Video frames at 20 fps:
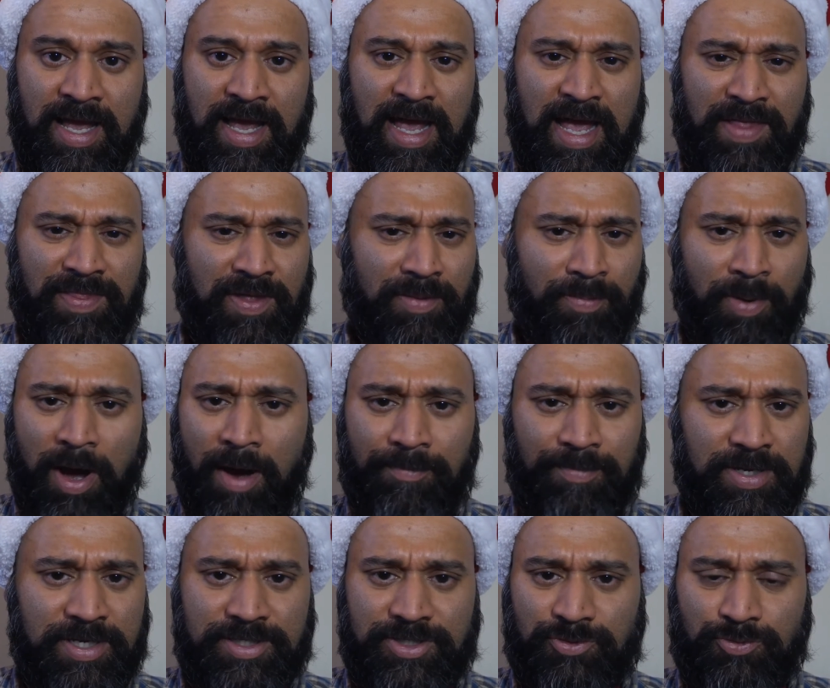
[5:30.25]
and the
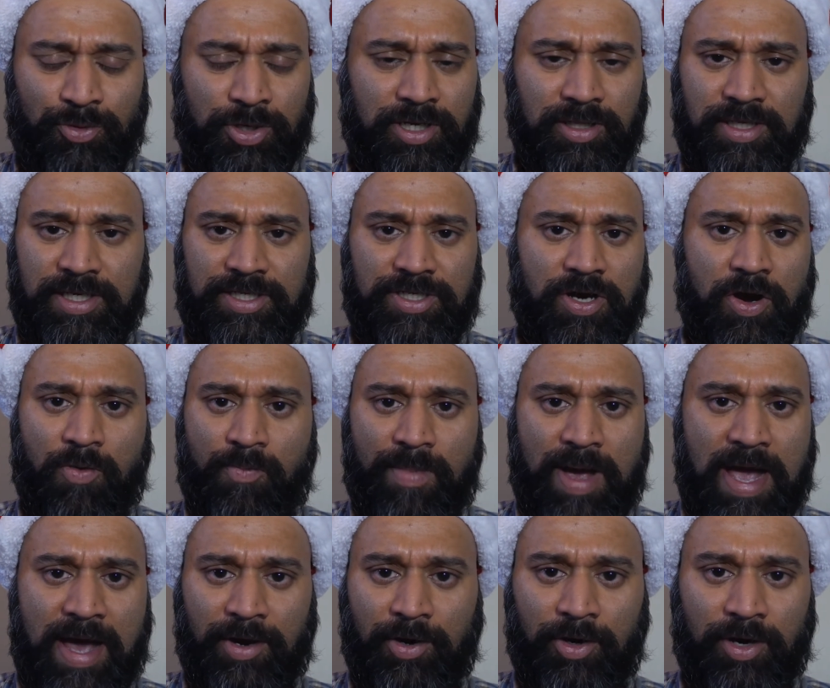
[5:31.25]
puppies really don't
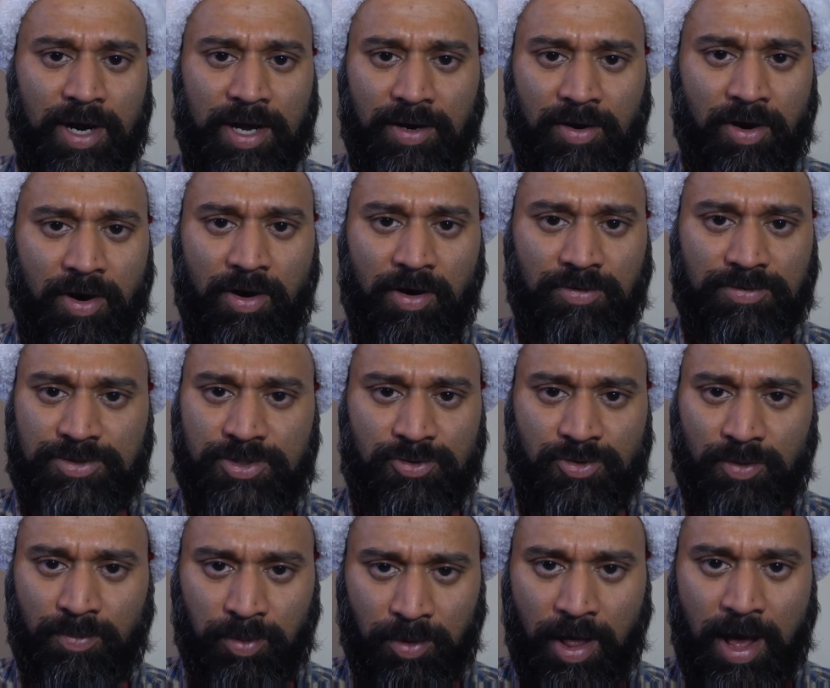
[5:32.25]
matter at all to
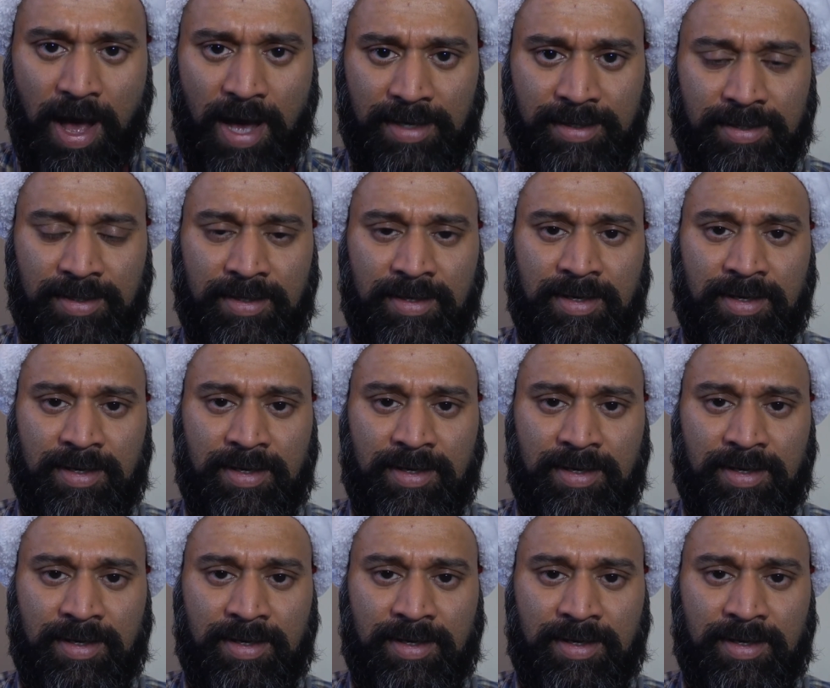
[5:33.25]
the plot.